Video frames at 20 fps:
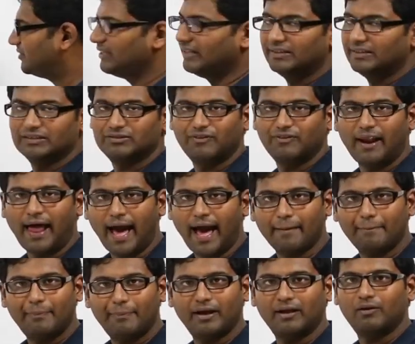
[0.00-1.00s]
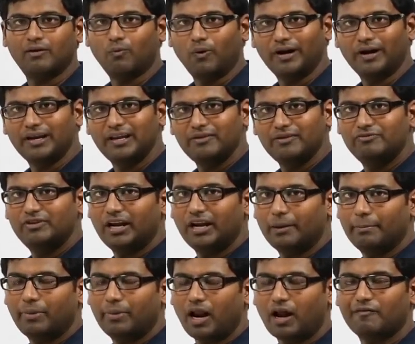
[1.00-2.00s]
see, this will happen only if the
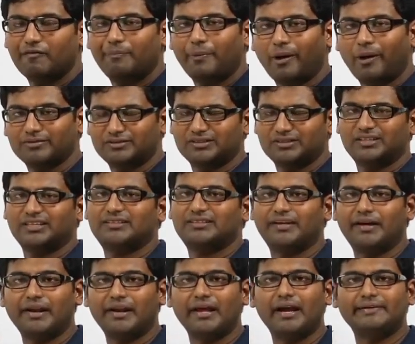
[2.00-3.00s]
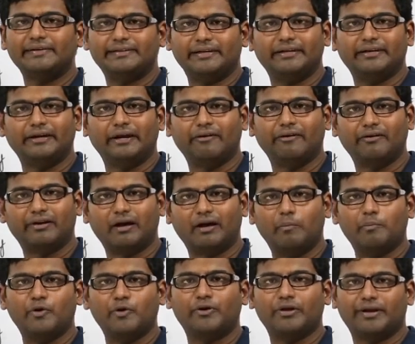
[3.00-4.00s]
number of processes created in our
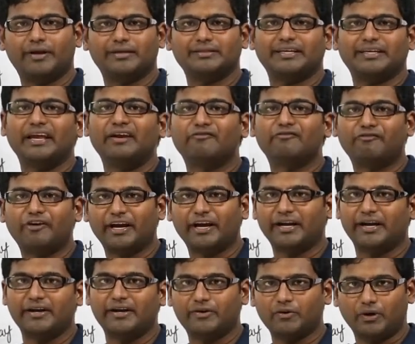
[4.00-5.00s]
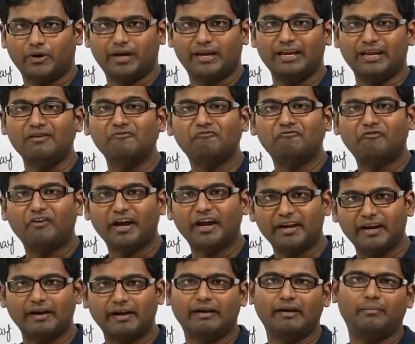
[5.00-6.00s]
computer is infinite. Okay,
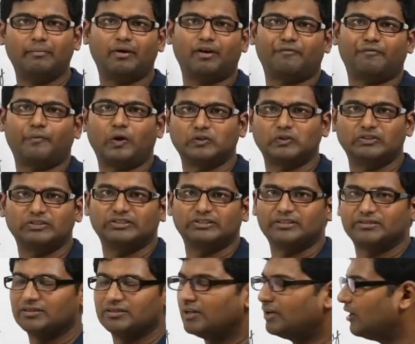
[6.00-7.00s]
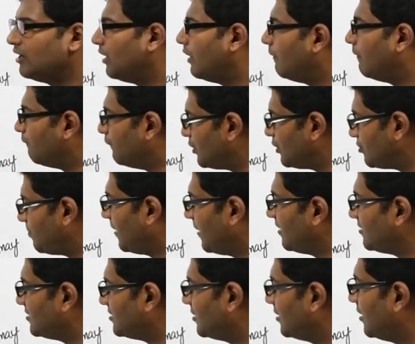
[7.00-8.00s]
infinite number of processes, which
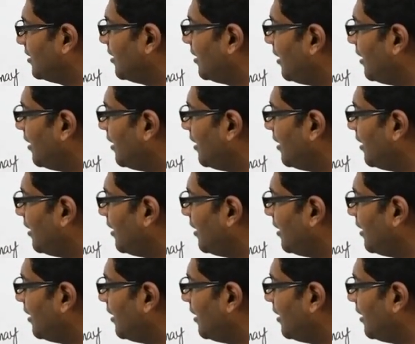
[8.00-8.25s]
means